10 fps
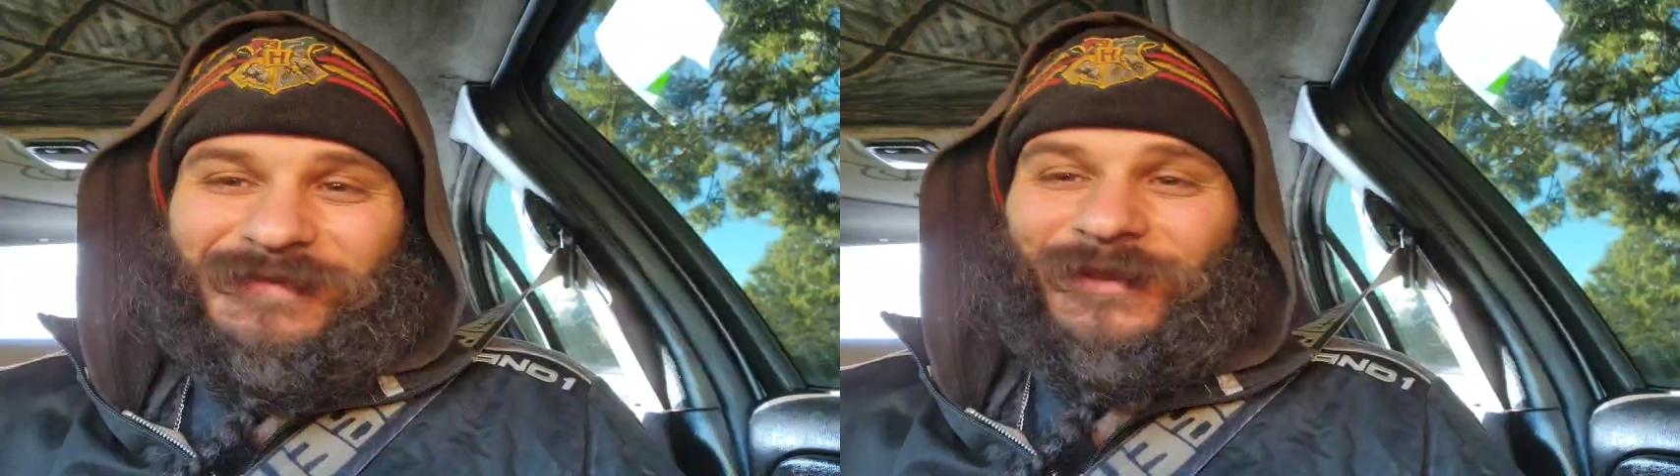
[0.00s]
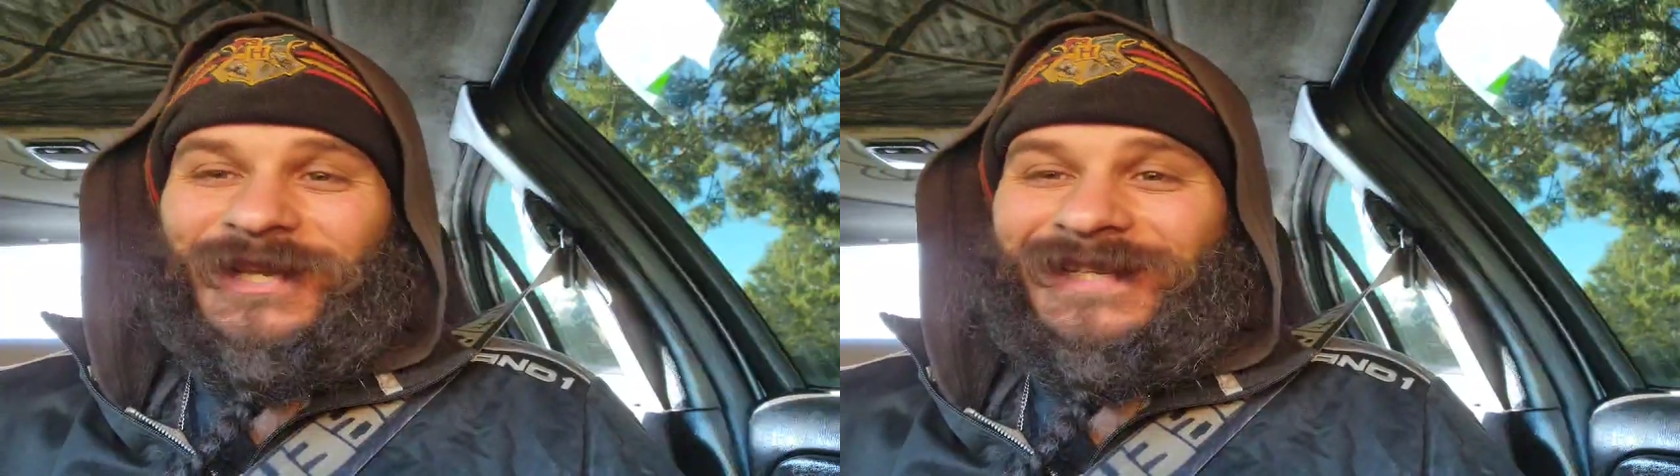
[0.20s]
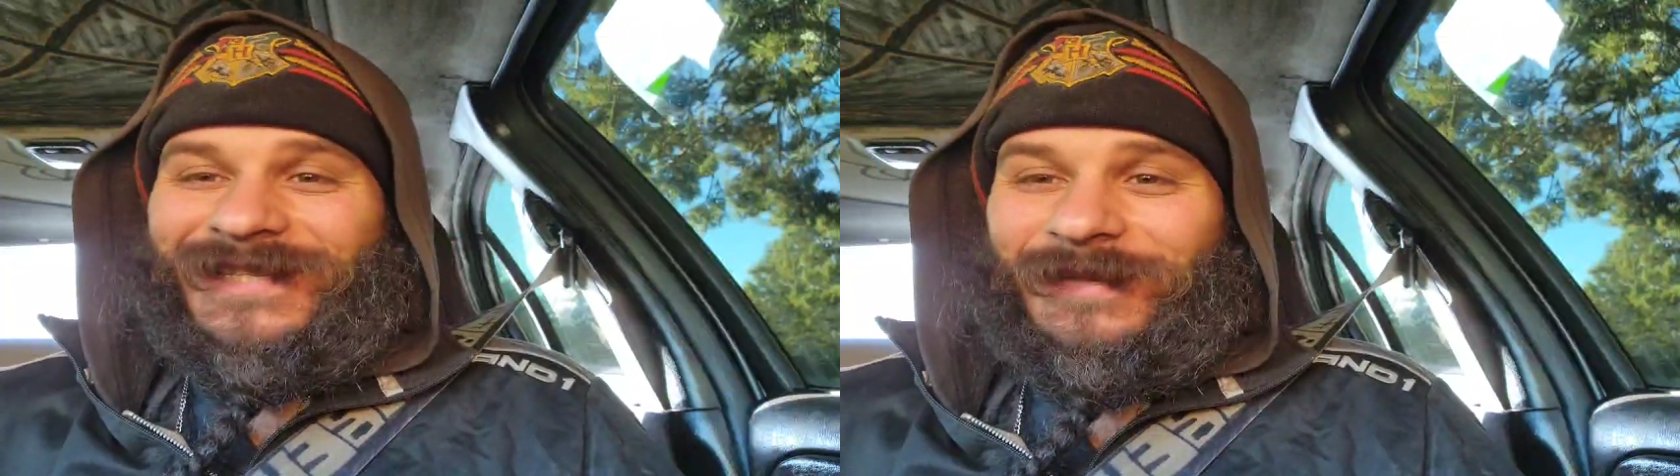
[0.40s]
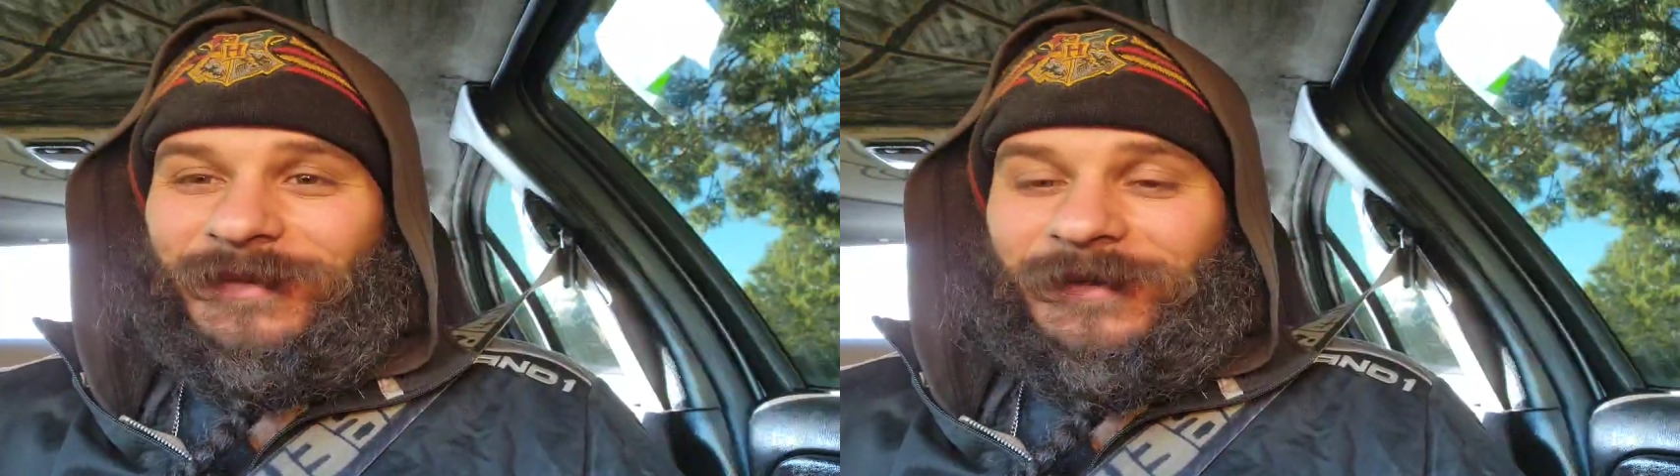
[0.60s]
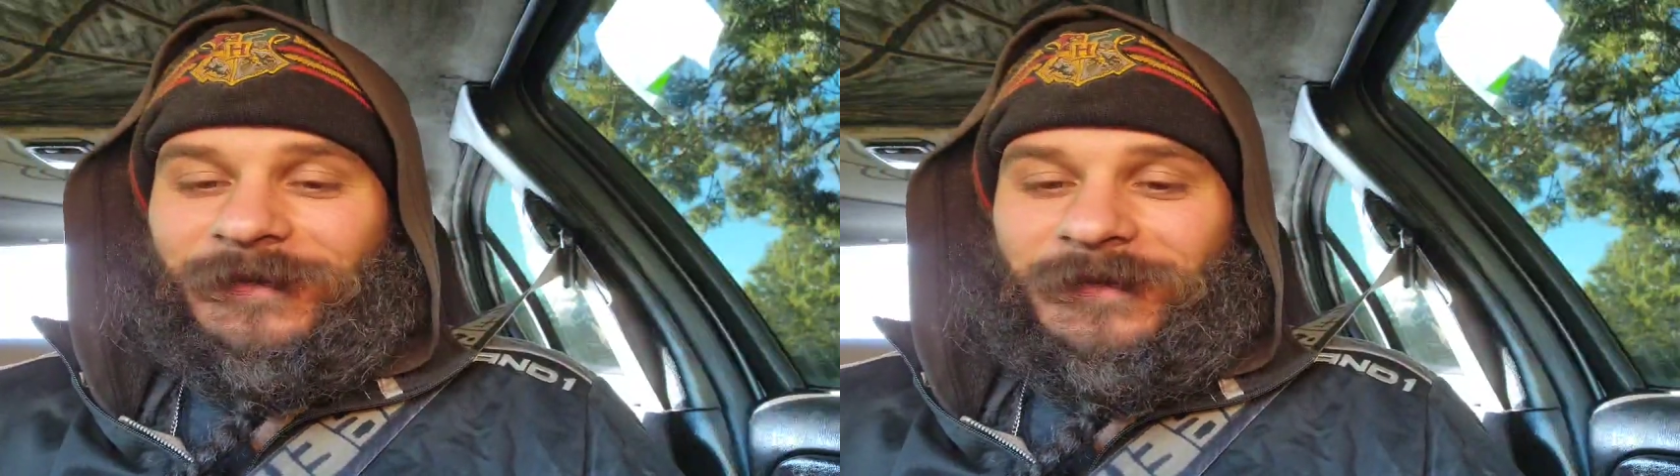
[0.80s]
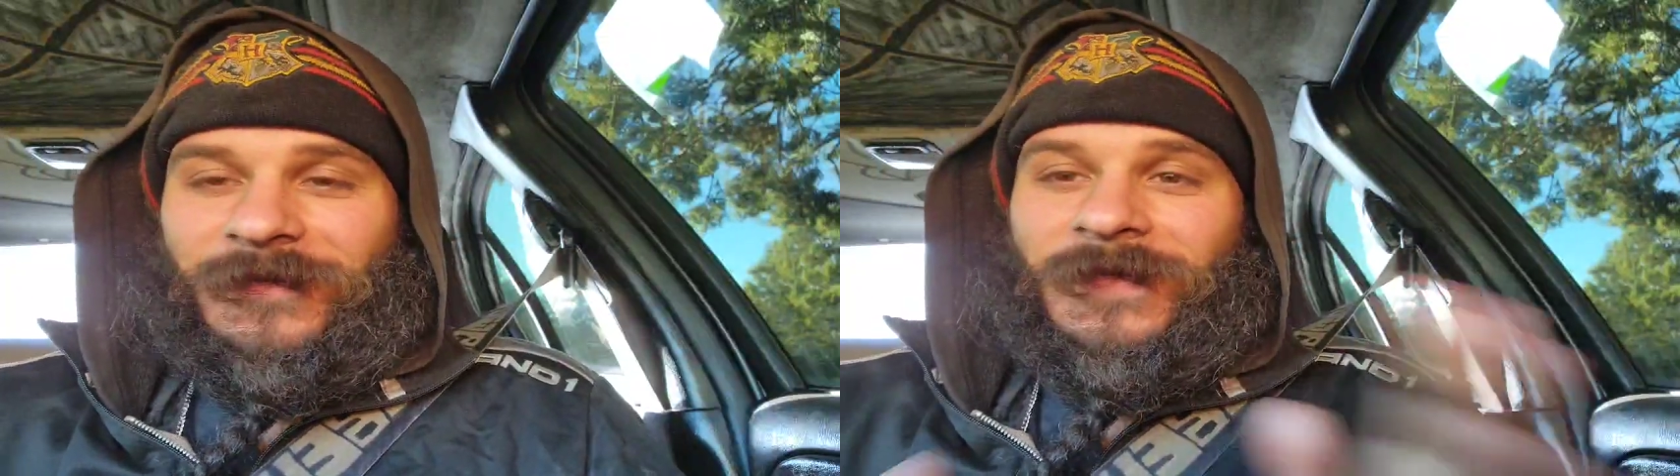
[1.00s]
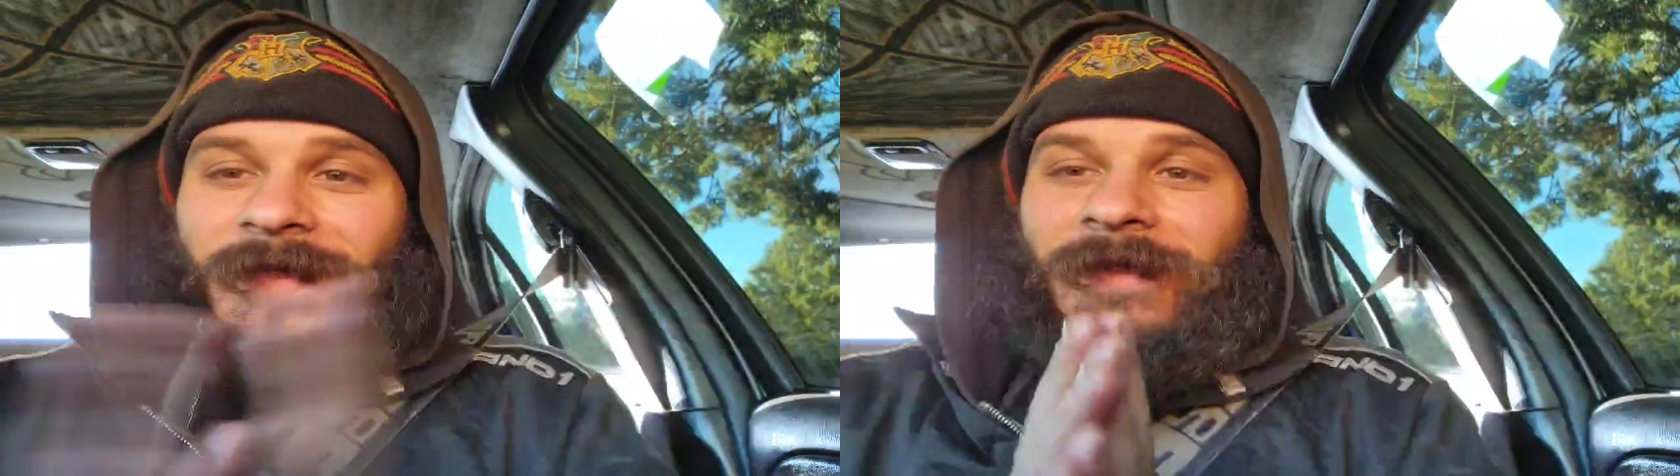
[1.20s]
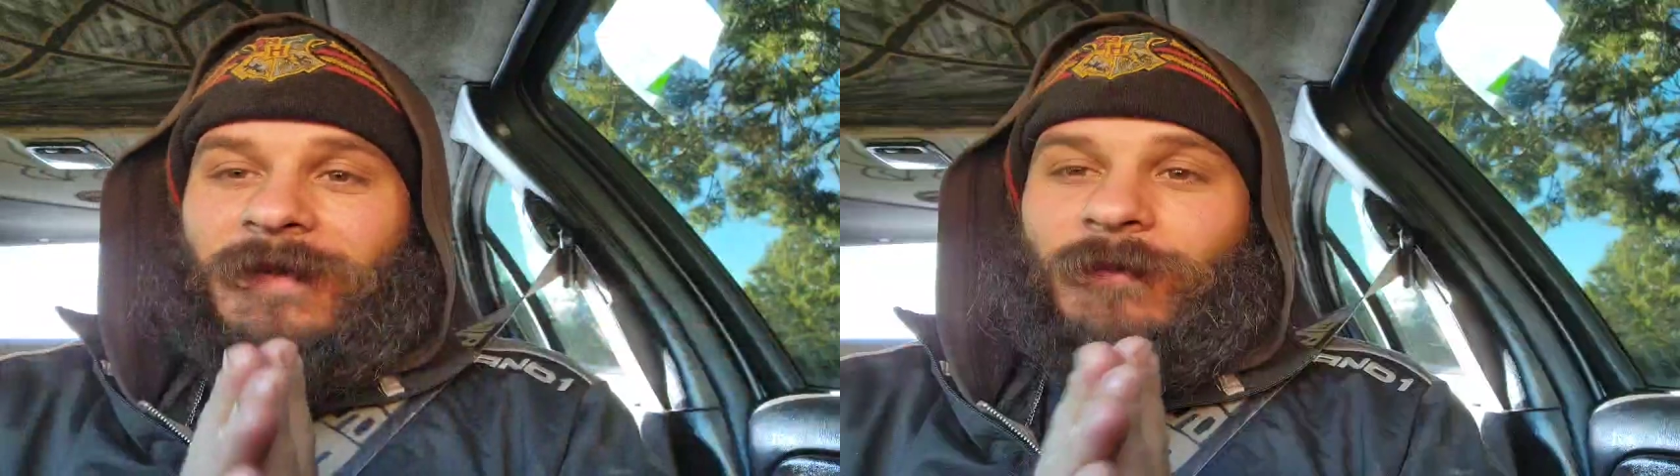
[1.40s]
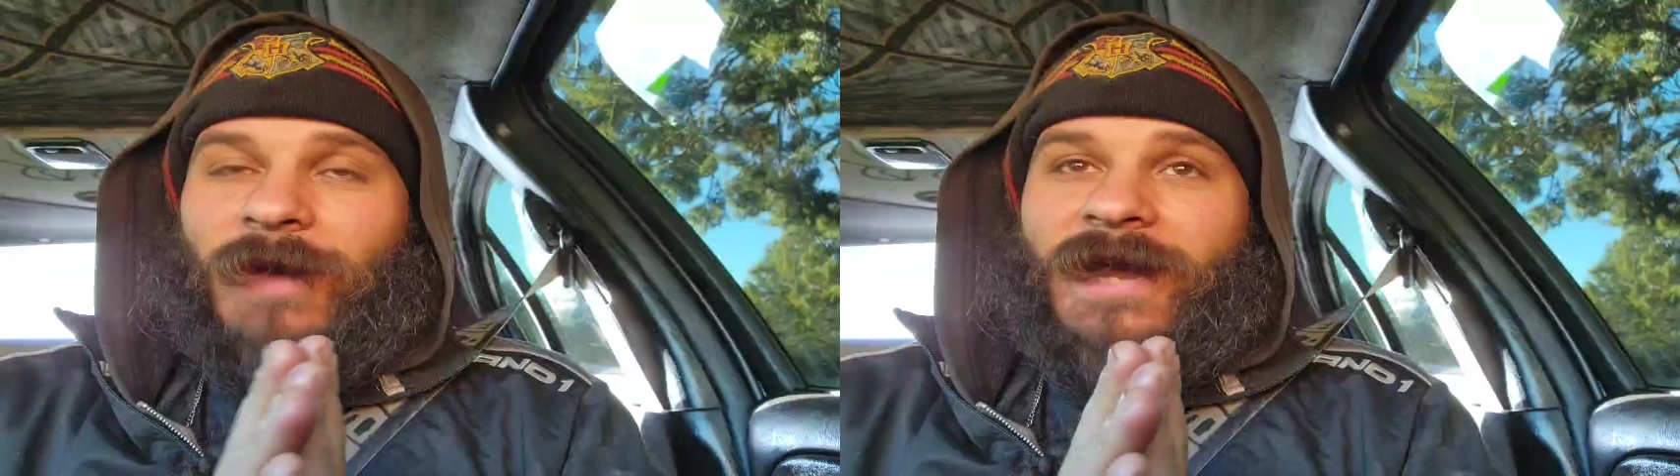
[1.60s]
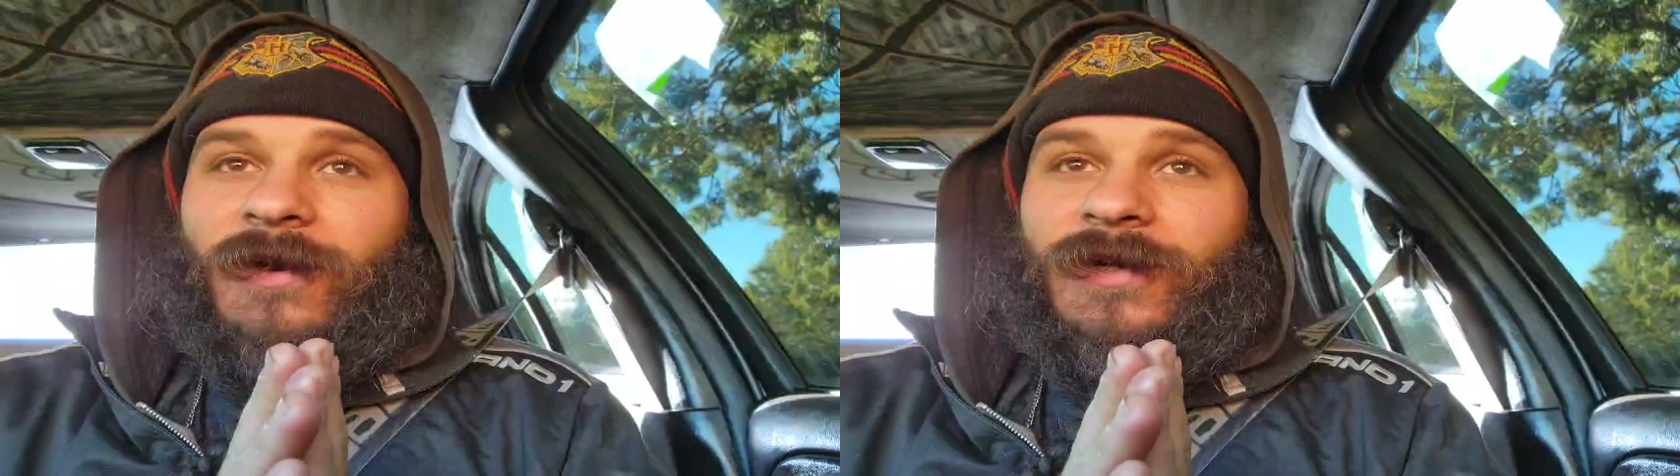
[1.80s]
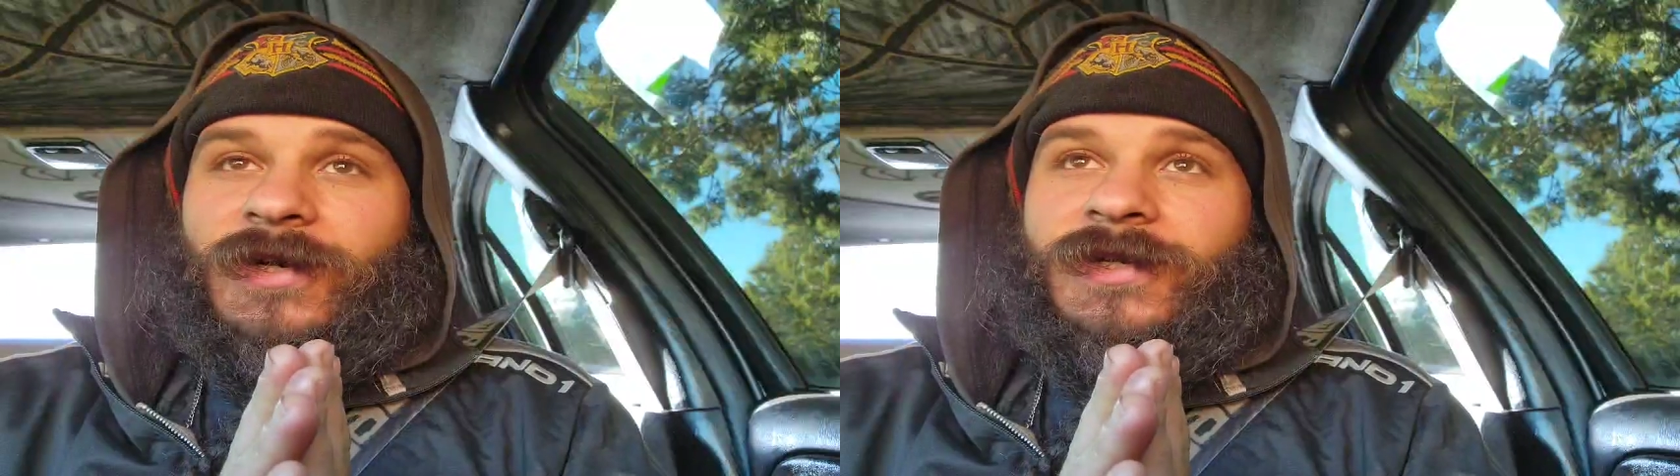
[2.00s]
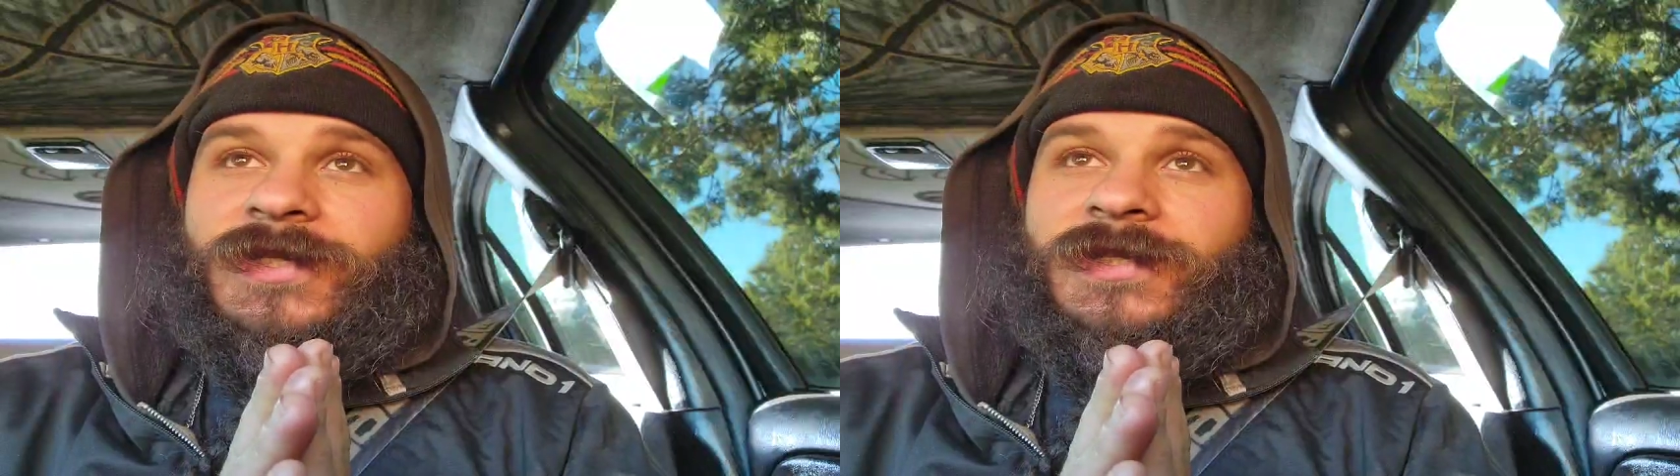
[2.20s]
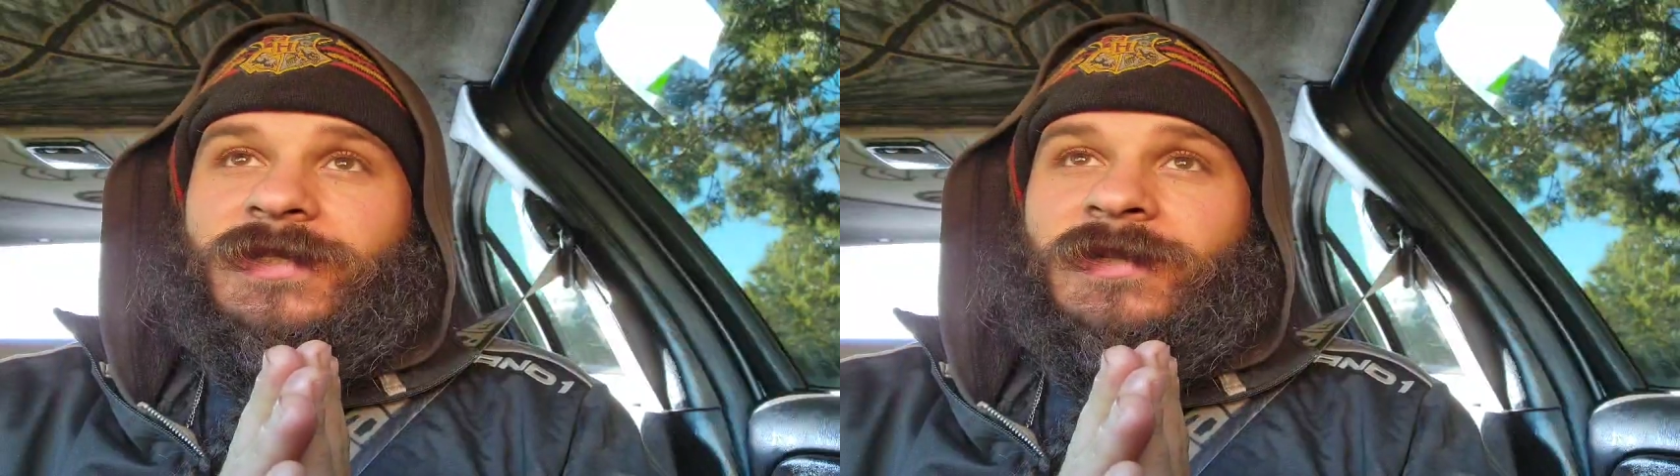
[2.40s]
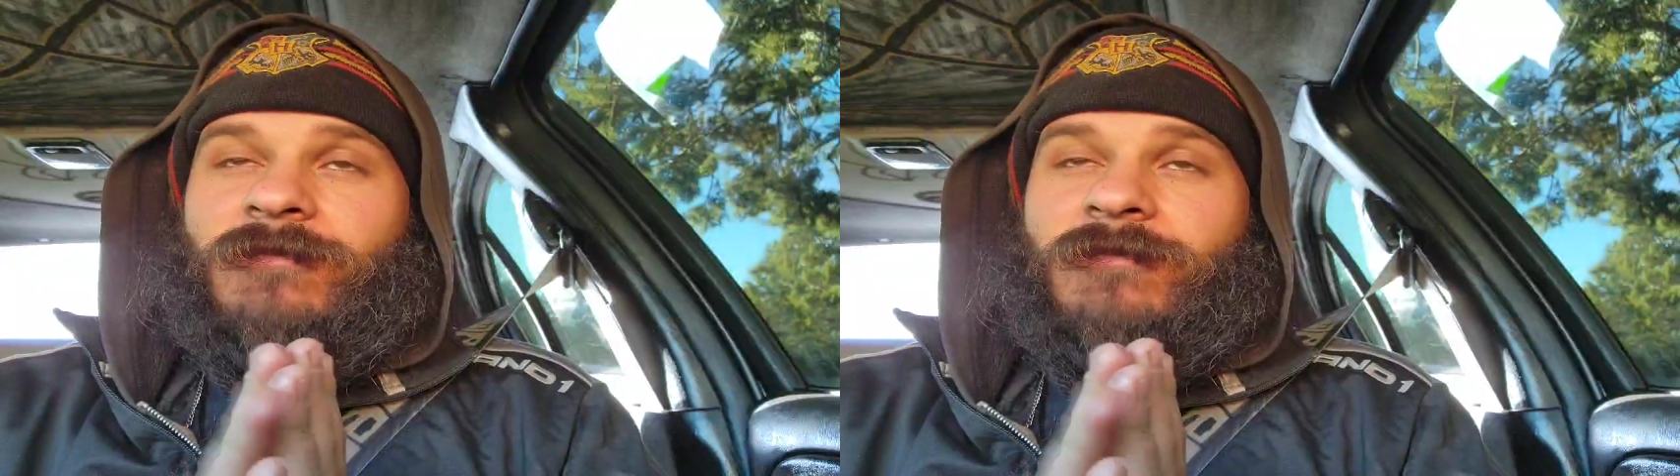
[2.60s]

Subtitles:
Plain and simple. Buy orders,